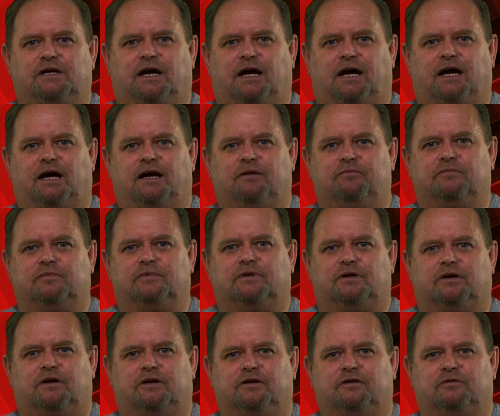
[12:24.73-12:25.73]
I
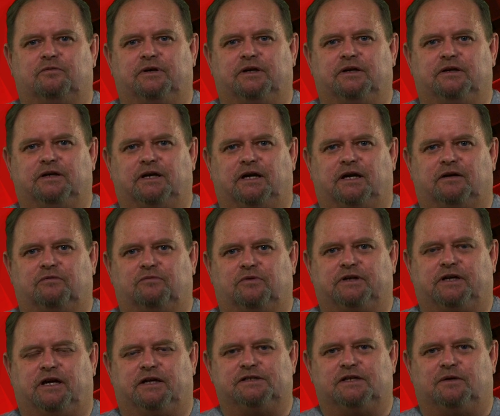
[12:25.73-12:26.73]
think we'll
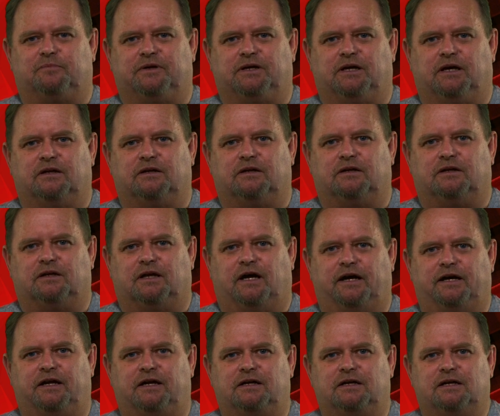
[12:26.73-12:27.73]
catch up again
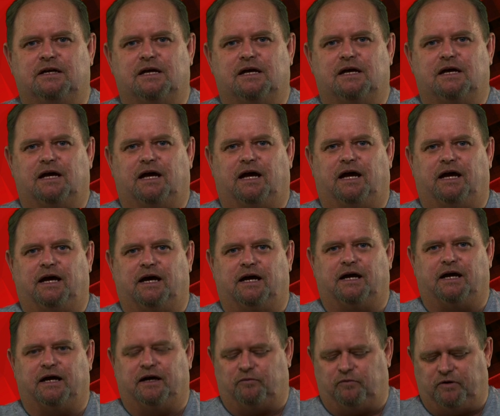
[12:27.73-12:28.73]
later
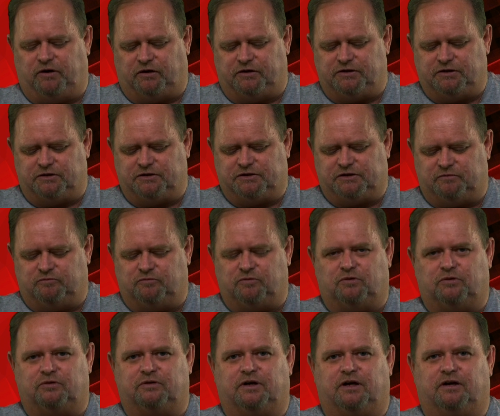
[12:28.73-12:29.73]
when I do some
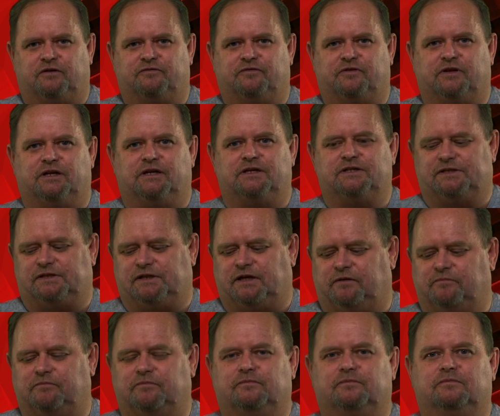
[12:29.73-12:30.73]
more of these
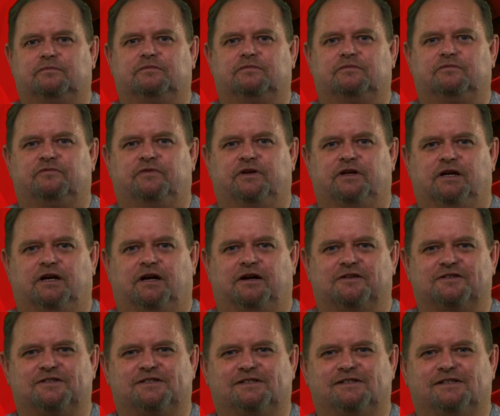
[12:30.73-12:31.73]

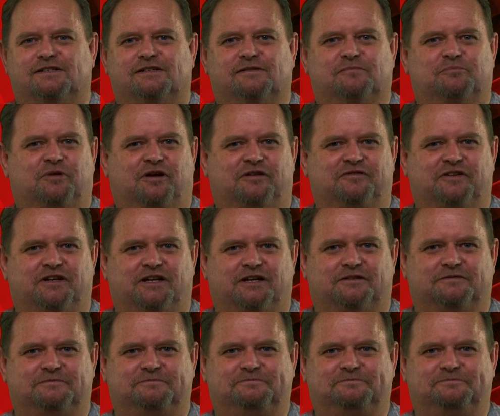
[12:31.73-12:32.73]
videos. Bye for now.